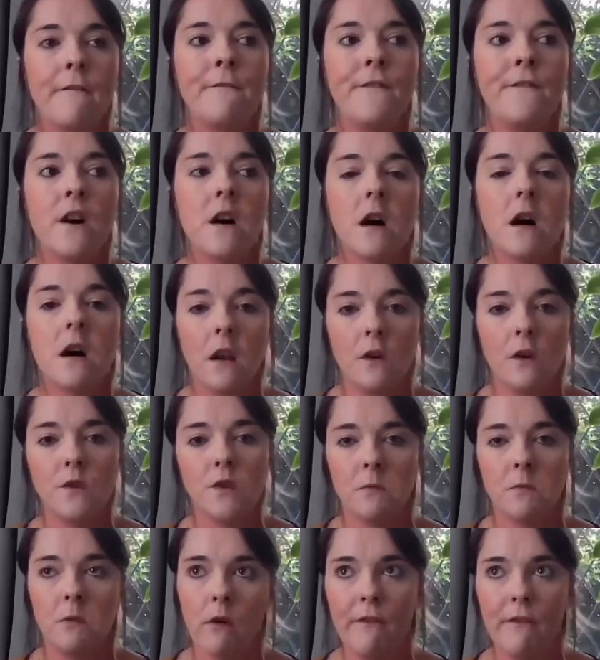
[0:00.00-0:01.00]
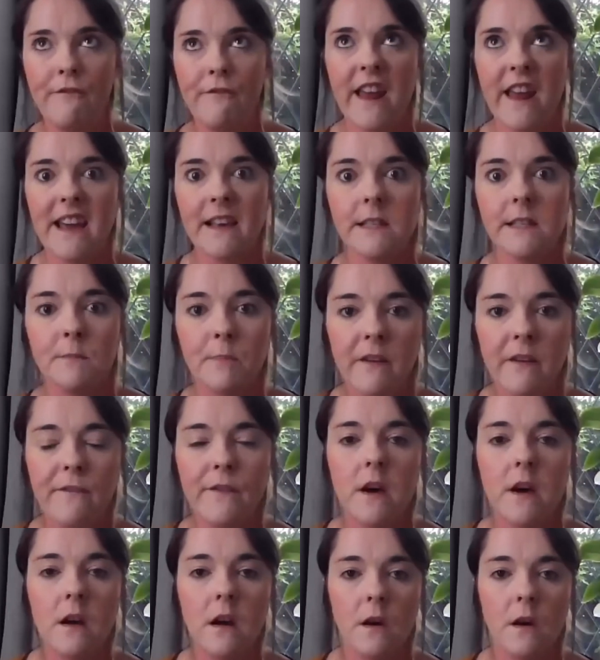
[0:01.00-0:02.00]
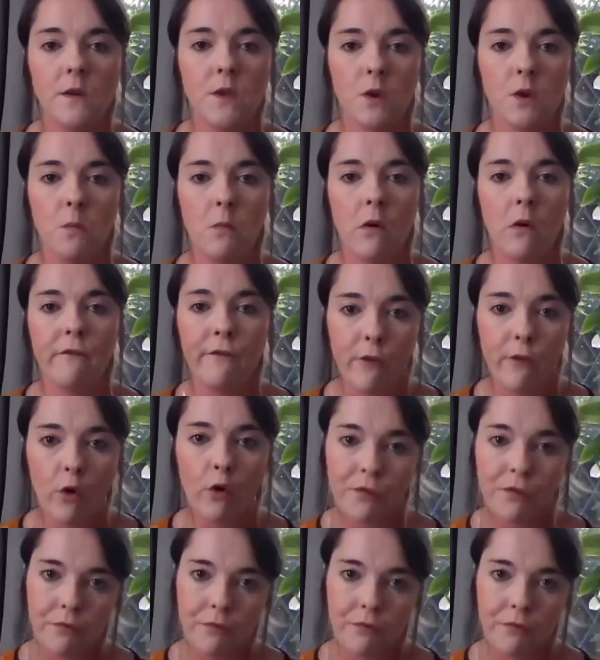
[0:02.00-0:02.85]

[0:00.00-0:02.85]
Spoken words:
furlough someone or flexibly furlough someone for